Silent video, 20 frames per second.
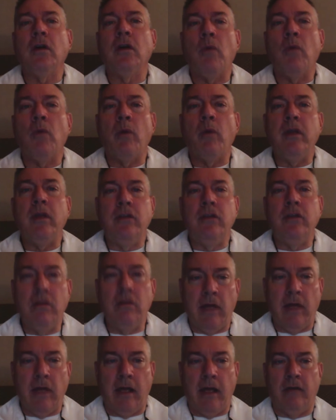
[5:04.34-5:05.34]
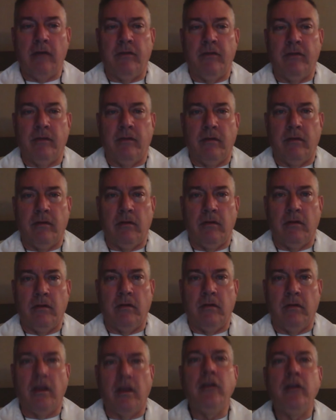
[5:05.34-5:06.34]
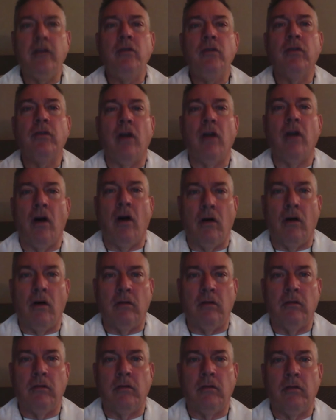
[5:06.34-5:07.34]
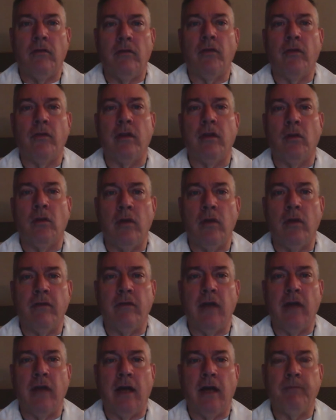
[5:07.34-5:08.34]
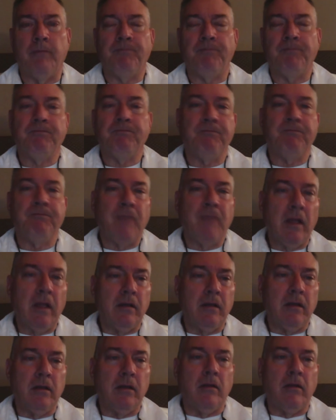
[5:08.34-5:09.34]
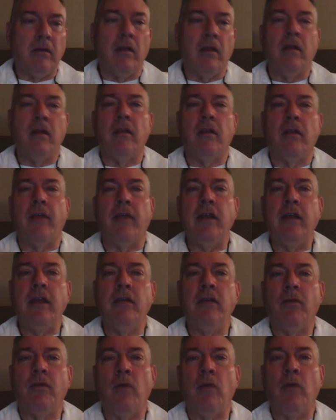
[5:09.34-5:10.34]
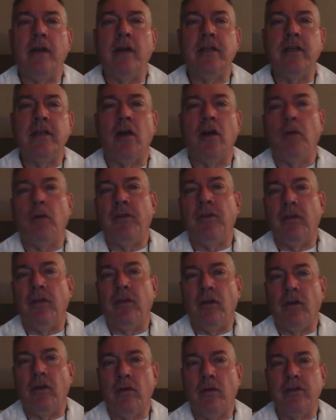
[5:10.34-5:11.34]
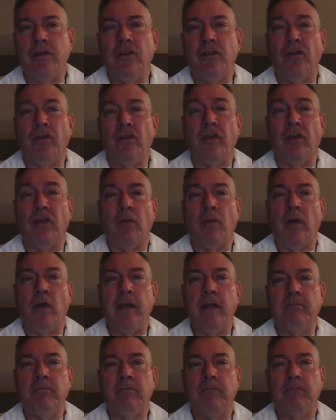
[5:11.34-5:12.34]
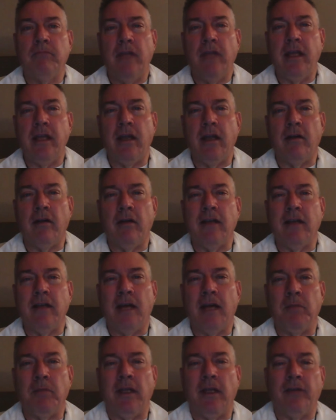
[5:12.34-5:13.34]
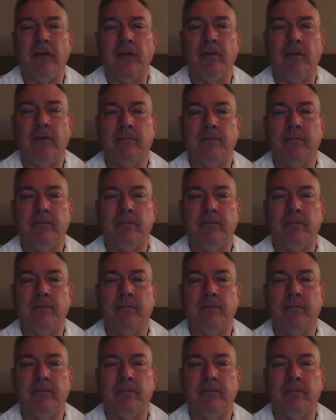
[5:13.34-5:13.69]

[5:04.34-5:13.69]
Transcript: at what we do have and use it all for the glory of God. Thank you for watching. I hope this encourages you in some way. Take care and God bless.